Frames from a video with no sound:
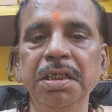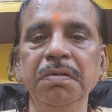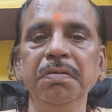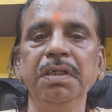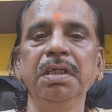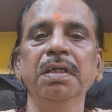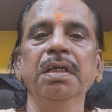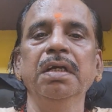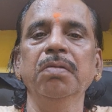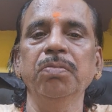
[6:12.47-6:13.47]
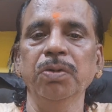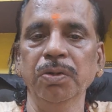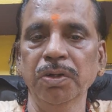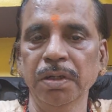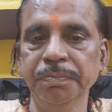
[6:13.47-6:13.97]
TV
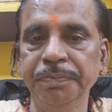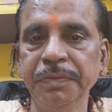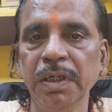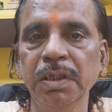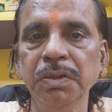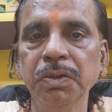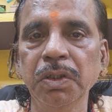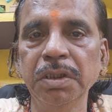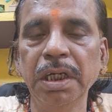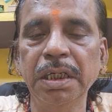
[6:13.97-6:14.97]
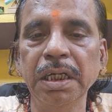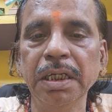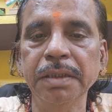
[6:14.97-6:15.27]
program, so that